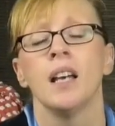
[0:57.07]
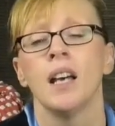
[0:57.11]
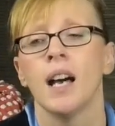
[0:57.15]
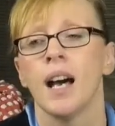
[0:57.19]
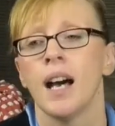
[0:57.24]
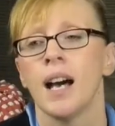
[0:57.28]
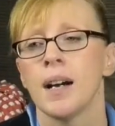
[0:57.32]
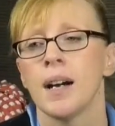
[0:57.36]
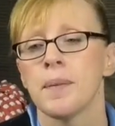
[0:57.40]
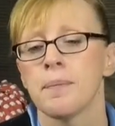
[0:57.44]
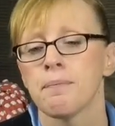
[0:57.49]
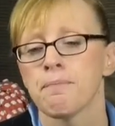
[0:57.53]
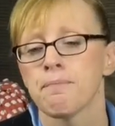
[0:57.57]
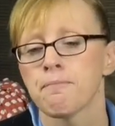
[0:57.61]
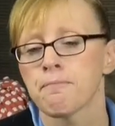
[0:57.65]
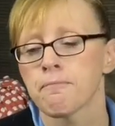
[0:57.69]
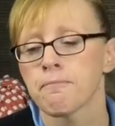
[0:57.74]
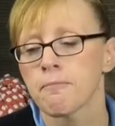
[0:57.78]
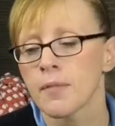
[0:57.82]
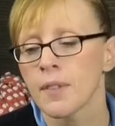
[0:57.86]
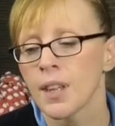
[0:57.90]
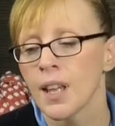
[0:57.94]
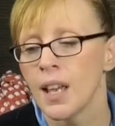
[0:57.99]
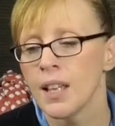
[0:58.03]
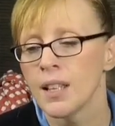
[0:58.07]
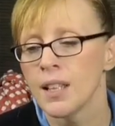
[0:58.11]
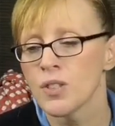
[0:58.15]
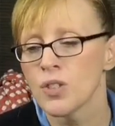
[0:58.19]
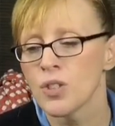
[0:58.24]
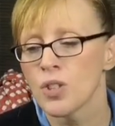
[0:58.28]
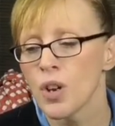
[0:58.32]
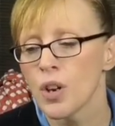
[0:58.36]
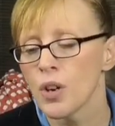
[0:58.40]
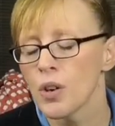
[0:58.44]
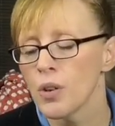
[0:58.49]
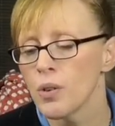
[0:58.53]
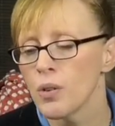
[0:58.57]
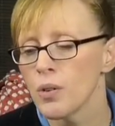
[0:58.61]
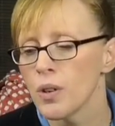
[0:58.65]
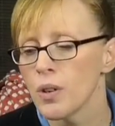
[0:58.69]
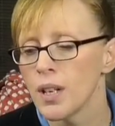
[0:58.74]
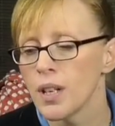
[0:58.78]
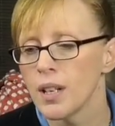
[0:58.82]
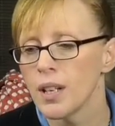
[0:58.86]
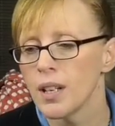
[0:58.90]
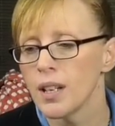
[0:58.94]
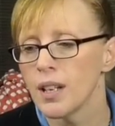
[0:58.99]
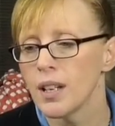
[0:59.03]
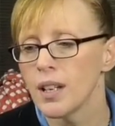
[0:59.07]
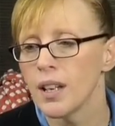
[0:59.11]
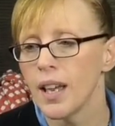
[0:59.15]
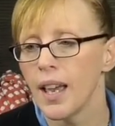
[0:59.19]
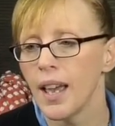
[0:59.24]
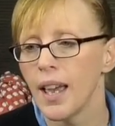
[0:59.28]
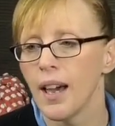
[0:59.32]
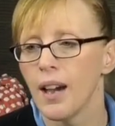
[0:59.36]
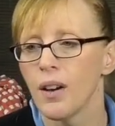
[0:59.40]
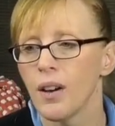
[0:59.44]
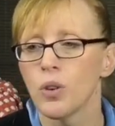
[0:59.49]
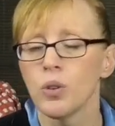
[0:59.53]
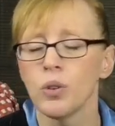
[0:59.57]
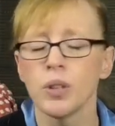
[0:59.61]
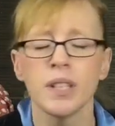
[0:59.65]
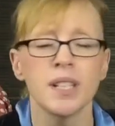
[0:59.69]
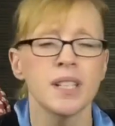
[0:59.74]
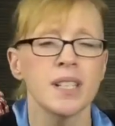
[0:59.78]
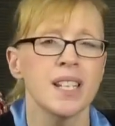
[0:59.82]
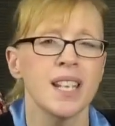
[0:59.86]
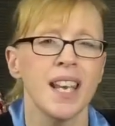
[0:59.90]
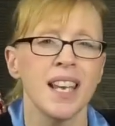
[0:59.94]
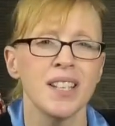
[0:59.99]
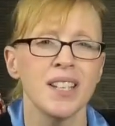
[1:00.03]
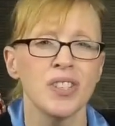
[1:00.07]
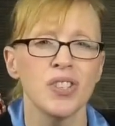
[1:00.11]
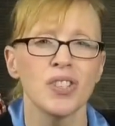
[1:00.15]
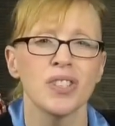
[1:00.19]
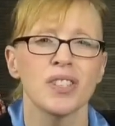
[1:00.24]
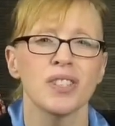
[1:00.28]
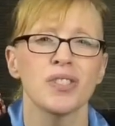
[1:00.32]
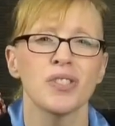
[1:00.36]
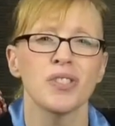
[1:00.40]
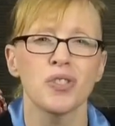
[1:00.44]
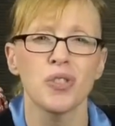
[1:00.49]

And so our good intentions